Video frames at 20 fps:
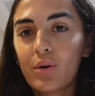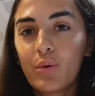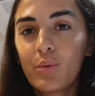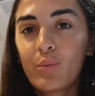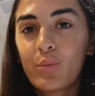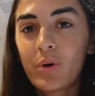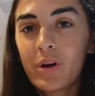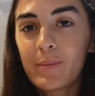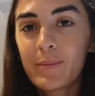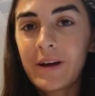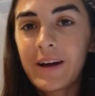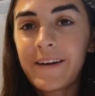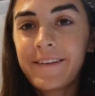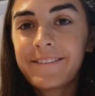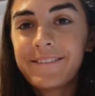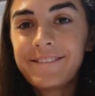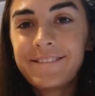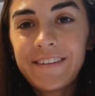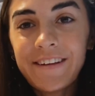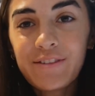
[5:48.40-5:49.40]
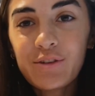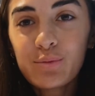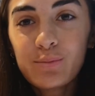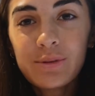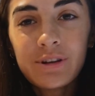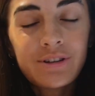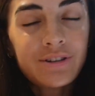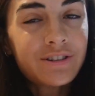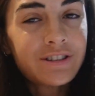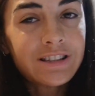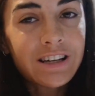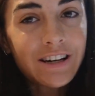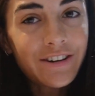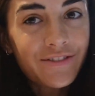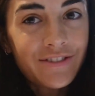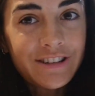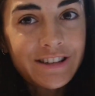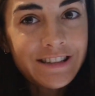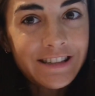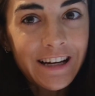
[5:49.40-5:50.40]
One of my favorite meals
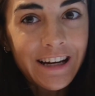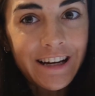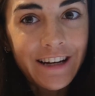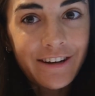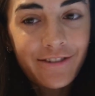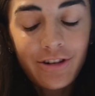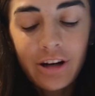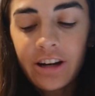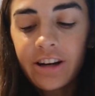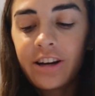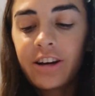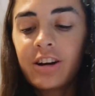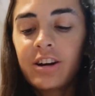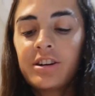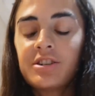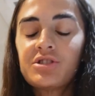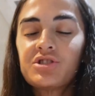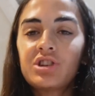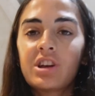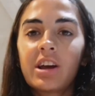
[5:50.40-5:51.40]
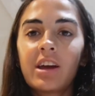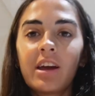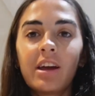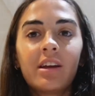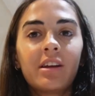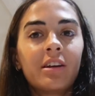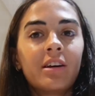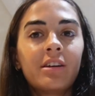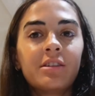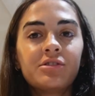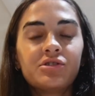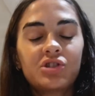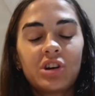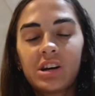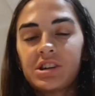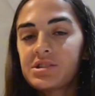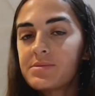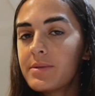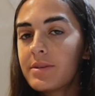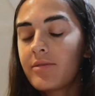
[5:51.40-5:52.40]
of the day right here, chicken,
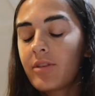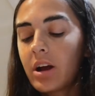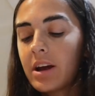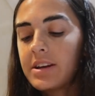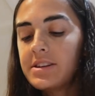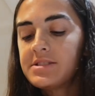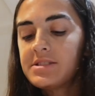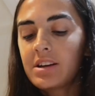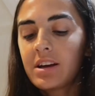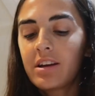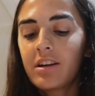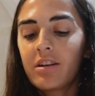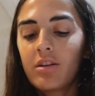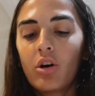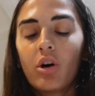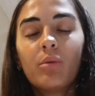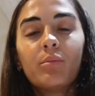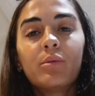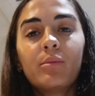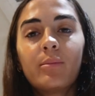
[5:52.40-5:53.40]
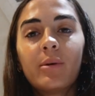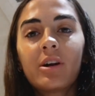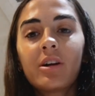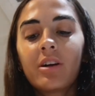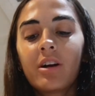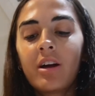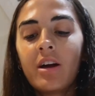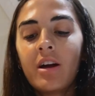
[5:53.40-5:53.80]
jasmine rice, and almond butter.